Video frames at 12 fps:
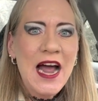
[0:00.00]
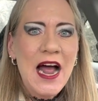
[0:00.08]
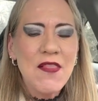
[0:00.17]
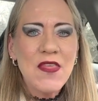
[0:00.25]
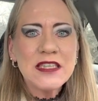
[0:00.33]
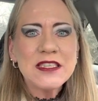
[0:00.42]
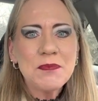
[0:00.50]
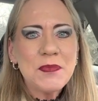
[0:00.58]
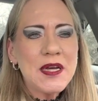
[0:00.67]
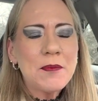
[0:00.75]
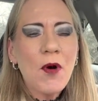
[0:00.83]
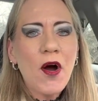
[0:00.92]
And that's a
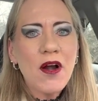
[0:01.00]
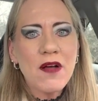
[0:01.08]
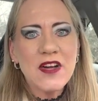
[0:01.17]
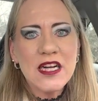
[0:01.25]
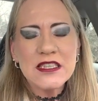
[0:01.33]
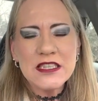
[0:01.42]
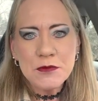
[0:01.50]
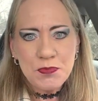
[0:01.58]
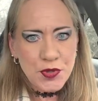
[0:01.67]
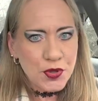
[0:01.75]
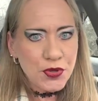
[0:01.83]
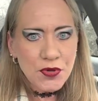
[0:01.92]
big part of it, because it's
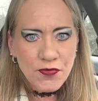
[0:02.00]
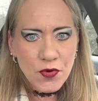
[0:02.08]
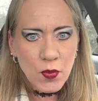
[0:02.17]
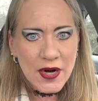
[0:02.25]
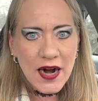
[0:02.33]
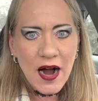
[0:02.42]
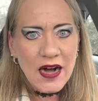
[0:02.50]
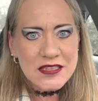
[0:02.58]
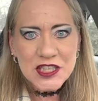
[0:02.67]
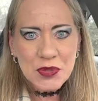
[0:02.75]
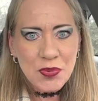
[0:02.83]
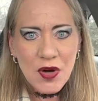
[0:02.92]
beautiful when God
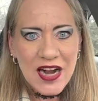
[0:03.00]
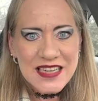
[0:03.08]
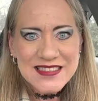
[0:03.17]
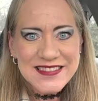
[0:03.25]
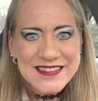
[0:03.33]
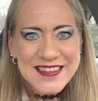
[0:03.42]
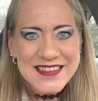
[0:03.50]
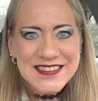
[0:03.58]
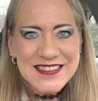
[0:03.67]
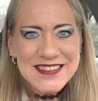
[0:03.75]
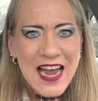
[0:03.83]
surprises us.